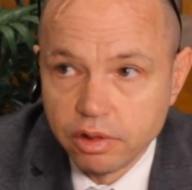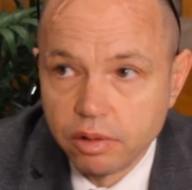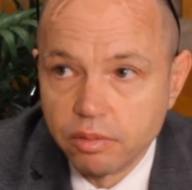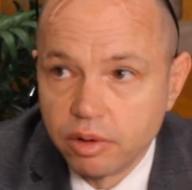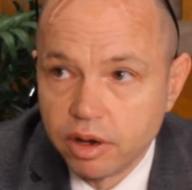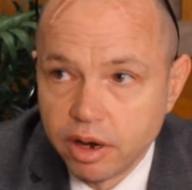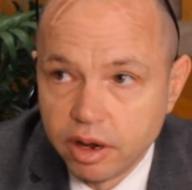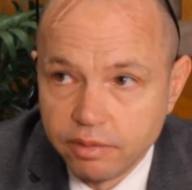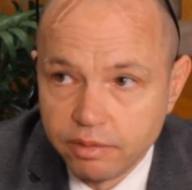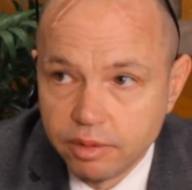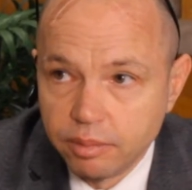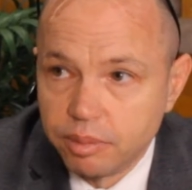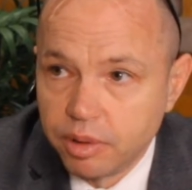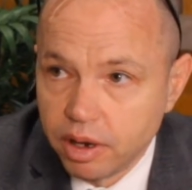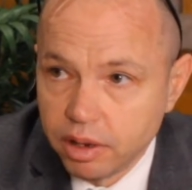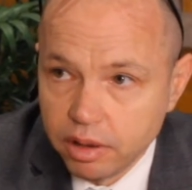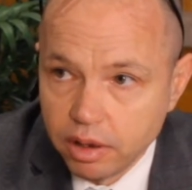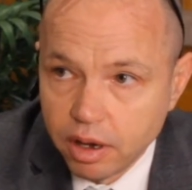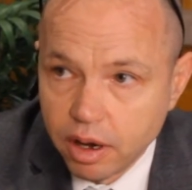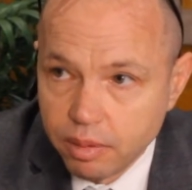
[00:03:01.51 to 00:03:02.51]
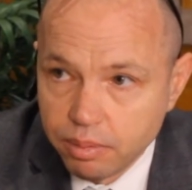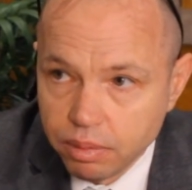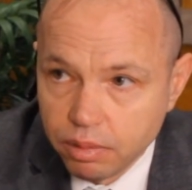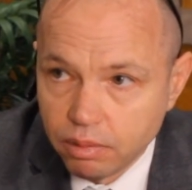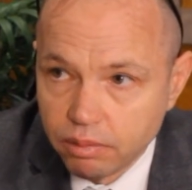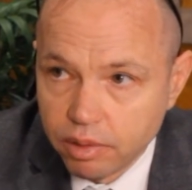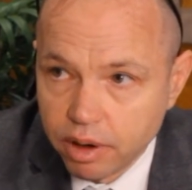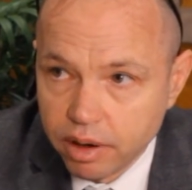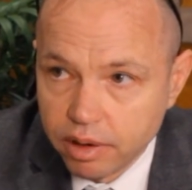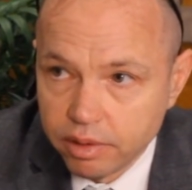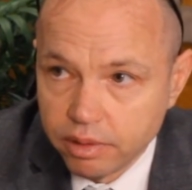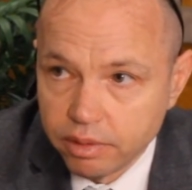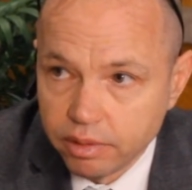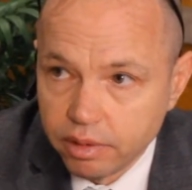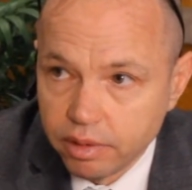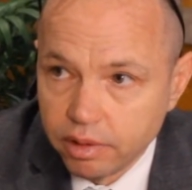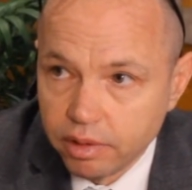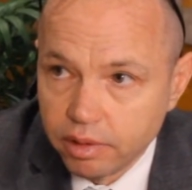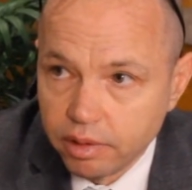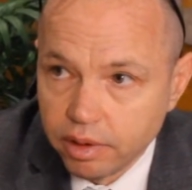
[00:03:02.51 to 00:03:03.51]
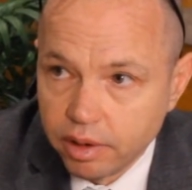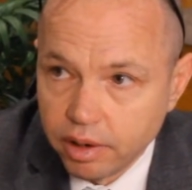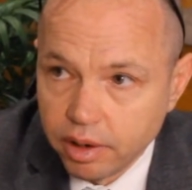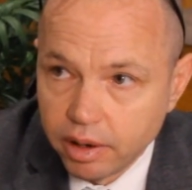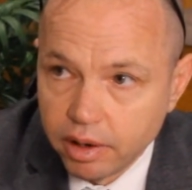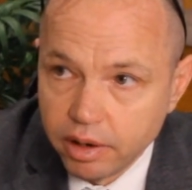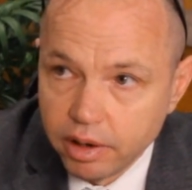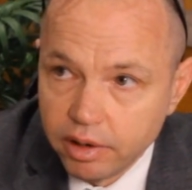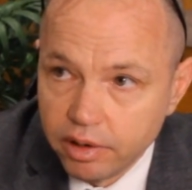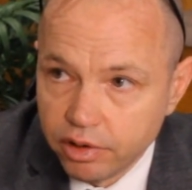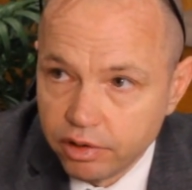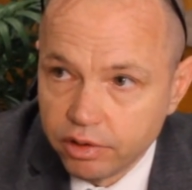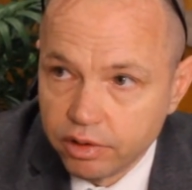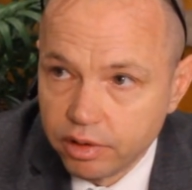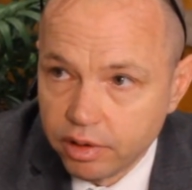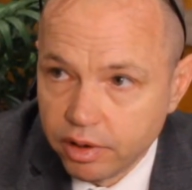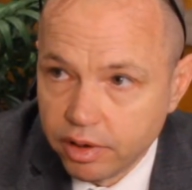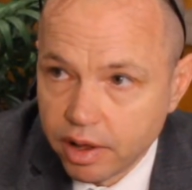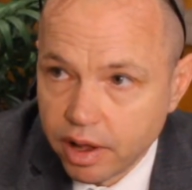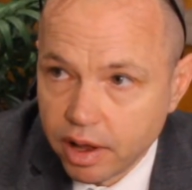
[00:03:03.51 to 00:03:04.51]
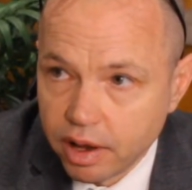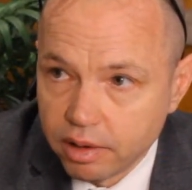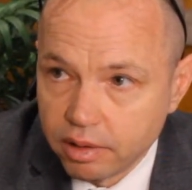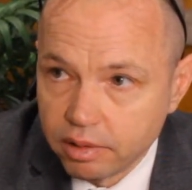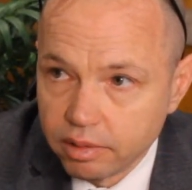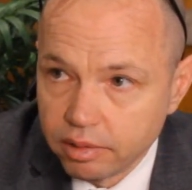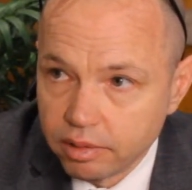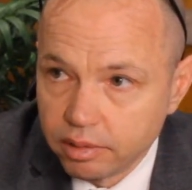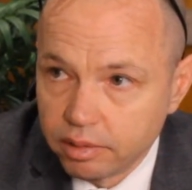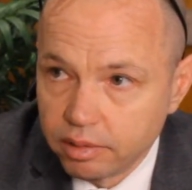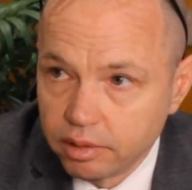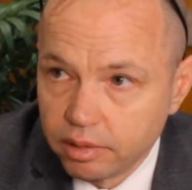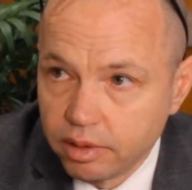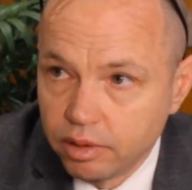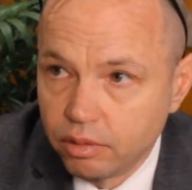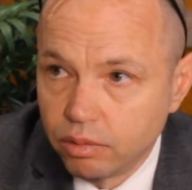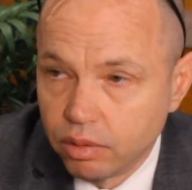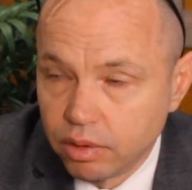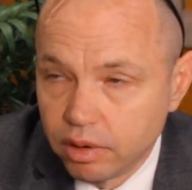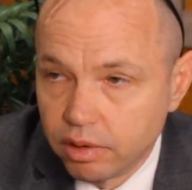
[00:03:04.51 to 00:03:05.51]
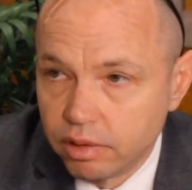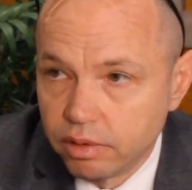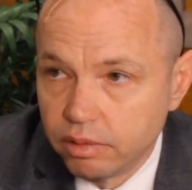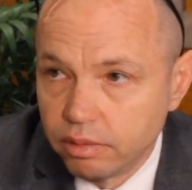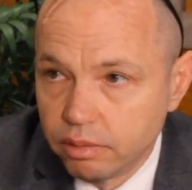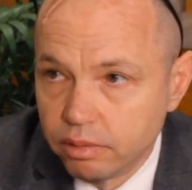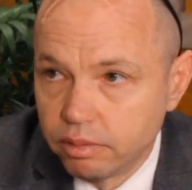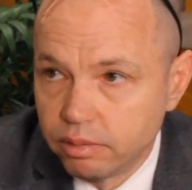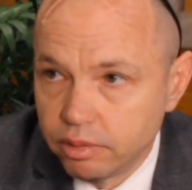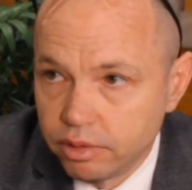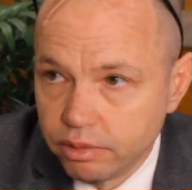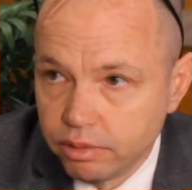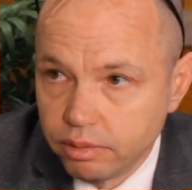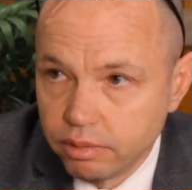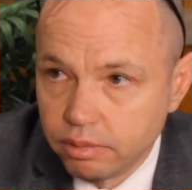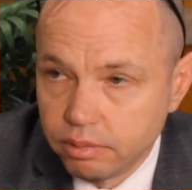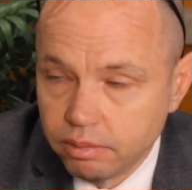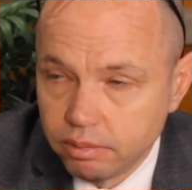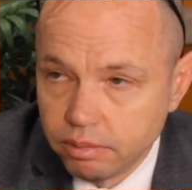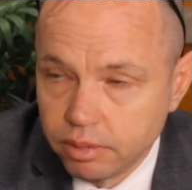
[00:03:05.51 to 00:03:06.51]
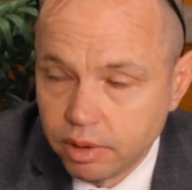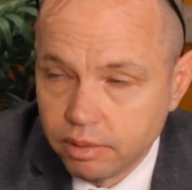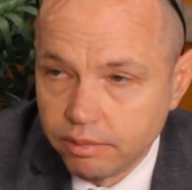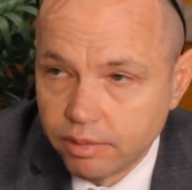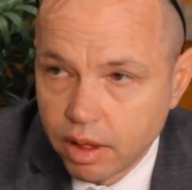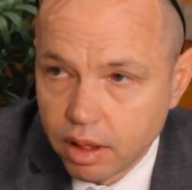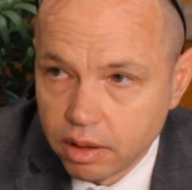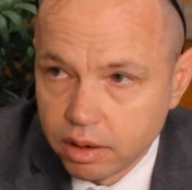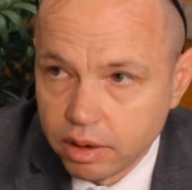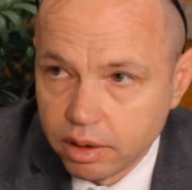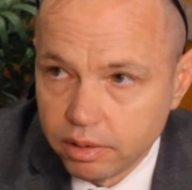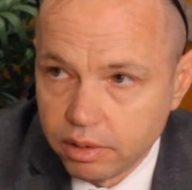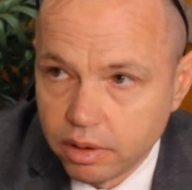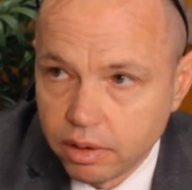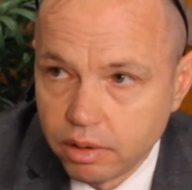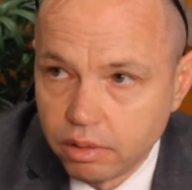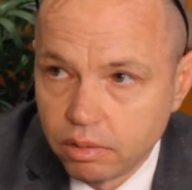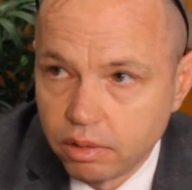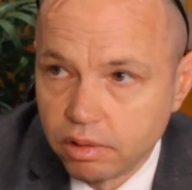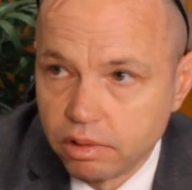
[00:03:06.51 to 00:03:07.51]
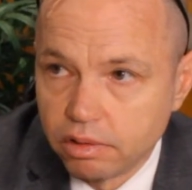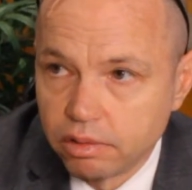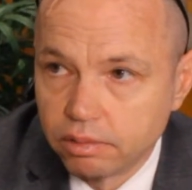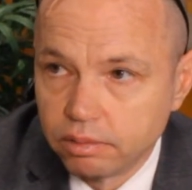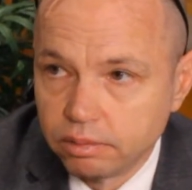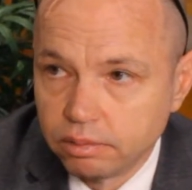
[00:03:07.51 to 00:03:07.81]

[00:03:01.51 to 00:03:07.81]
they would have to pay the April rent in addition to that in order to invalidate the notice.